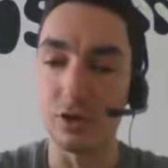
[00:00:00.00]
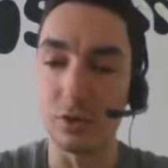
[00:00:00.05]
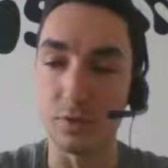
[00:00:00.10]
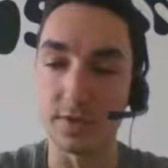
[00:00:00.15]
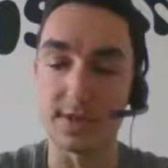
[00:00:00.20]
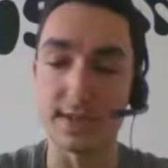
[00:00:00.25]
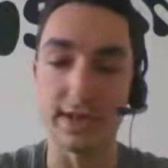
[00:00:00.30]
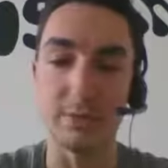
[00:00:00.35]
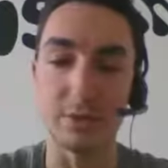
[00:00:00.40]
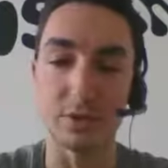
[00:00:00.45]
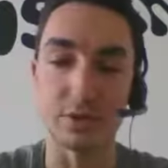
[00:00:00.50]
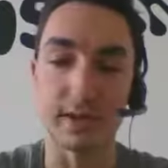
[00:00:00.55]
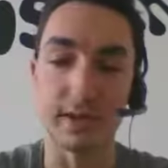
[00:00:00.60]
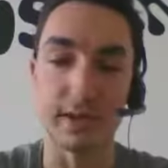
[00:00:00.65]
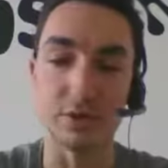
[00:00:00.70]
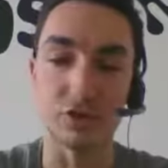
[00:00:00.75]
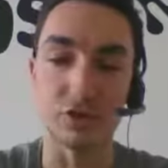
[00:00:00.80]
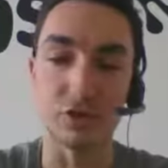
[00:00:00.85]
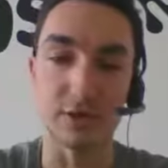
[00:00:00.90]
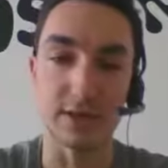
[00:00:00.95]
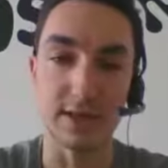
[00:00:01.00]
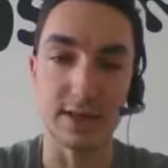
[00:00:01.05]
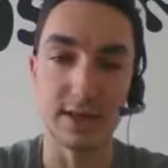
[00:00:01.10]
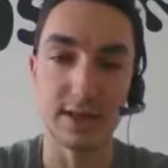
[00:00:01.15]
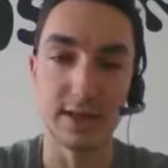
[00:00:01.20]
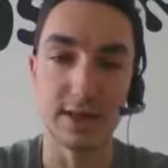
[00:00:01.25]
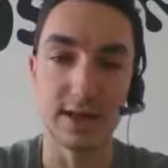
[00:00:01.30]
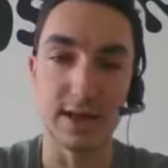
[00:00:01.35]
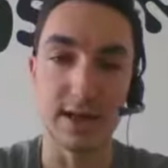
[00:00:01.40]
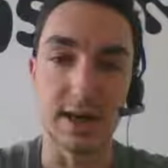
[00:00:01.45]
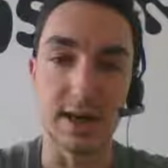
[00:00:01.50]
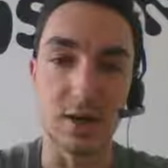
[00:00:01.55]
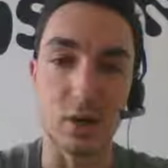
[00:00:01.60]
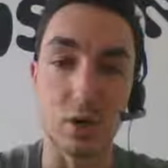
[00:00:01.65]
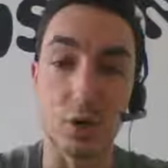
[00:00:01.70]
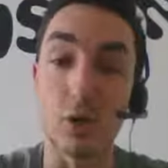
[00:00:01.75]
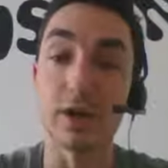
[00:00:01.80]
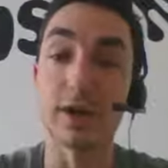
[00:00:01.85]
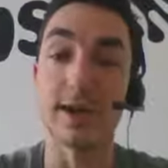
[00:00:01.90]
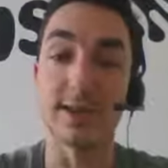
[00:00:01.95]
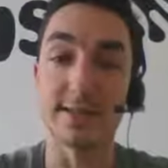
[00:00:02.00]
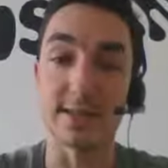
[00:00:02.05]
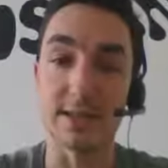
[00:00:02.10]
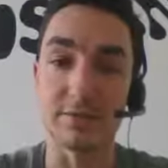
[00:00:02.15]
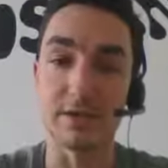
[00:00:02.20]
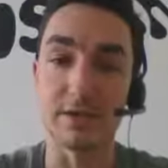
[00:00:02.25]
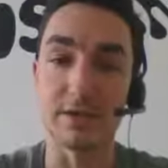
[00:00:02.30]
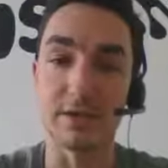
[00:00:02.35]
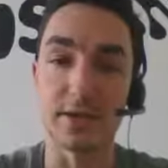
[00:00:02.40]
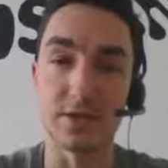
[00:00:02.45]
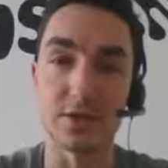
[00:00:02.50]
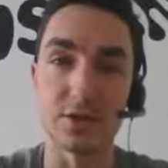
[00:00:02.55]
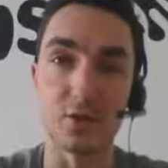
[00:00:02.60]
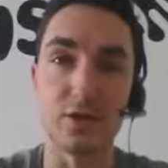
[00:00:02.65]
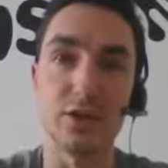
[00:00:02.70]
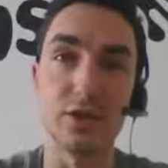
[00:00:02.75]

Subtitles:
He wasn't able to actually organize everything. So he